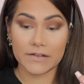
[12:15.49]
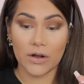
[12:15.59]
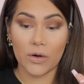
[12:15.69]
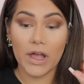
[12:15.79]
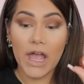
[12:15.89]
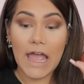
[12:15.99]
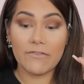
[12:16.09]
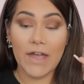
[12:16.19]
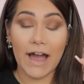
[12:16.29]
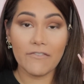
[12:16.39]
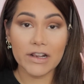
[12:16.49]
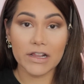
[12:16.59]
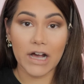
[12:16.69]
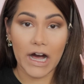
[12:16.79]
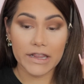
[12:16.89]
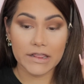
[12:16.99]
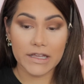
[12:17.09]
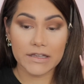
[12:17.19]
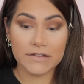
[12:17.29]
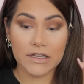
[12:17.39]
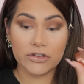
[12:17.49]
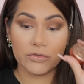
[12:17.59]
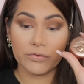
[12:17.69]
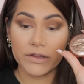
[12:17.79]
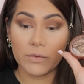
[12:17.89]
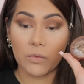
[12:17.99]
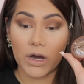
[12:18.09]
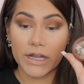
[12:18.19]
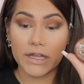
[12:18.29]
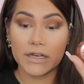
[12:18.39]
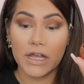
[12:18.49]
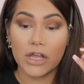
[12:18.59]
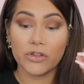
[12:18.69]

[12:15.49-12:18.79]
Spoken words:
So if you haven't gotten this and you really want it,